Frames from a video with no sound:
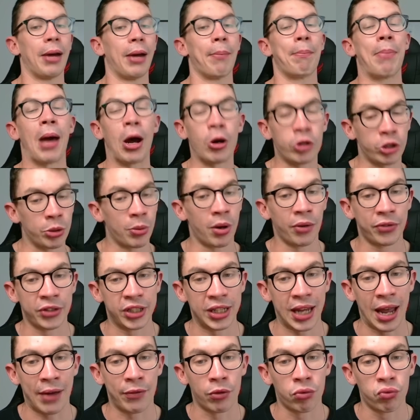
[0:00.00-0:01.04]
Belgium obviously
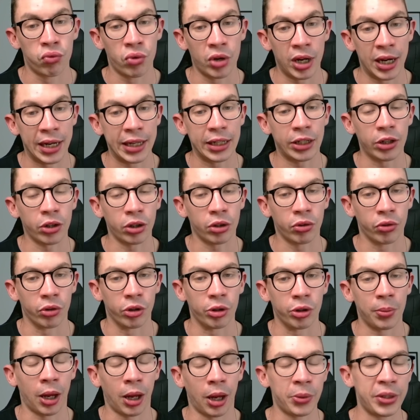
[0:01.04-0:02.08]
have a really good
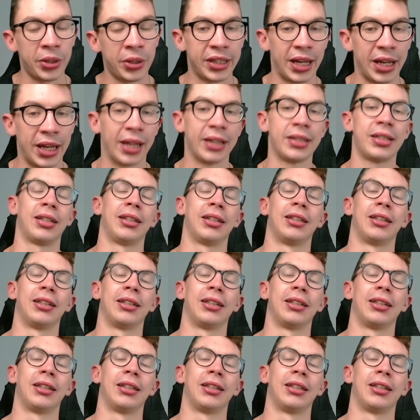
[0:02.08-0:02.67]
group, like we said.